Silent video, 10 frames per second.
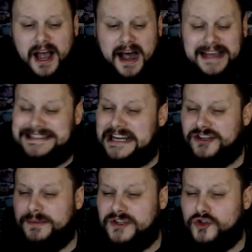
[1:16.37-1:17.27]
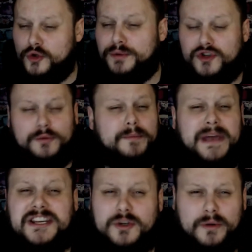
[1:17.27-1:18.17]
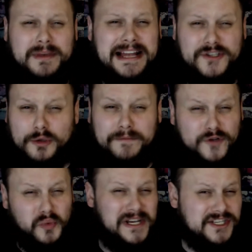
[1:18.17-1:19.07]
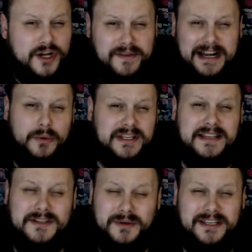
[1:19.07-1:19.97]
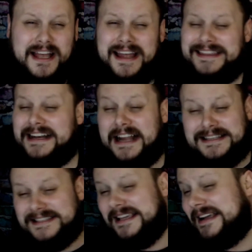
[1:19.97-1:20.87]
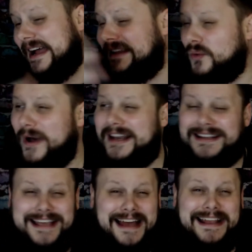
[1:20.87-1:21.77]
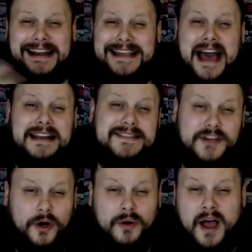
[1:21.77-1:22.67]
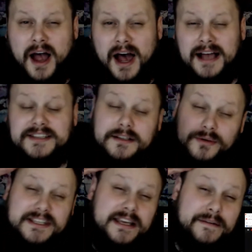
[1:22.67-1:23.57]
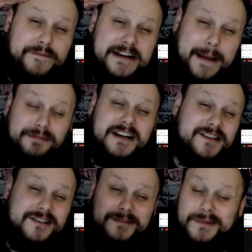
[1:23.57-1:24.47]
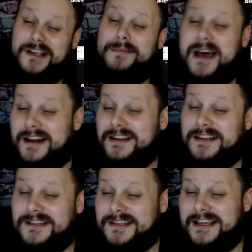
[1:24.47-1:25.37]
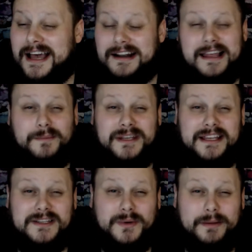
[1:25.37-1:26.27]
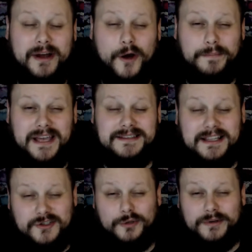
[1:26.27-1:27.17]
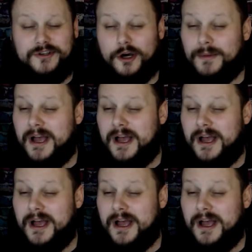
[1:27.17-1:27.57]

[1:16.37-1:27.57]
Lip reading: He's actually been super, super patient with me. I told him a few weeks ago that I would get to it, and then I got sick. I had the wedding, yada, yada, yada. So salute to him for not pressuring me about it and just like kind of letting me get to it at my own pace. That's super dope.